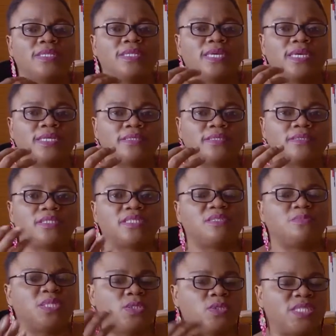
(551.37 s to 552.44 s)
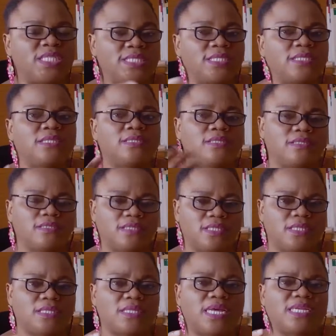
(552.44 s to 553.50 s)
Then she's been using
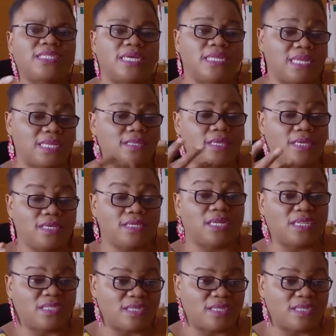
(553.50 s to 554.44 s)
that, and I think it has